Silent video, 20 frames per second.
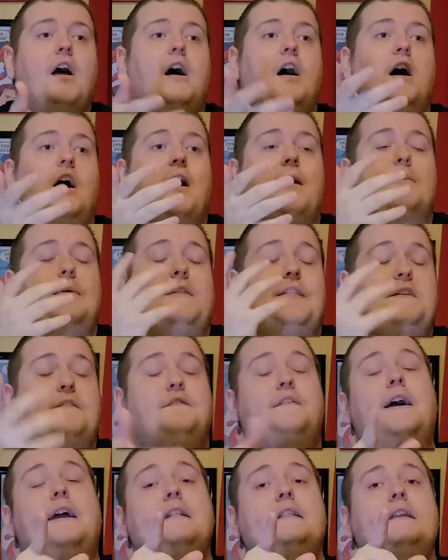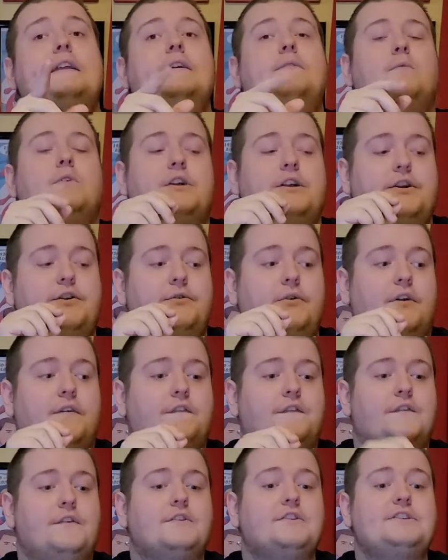Um, and then finally, we're going to do our
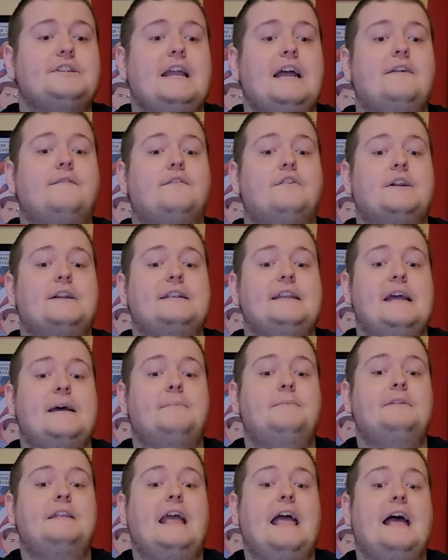first ever attempt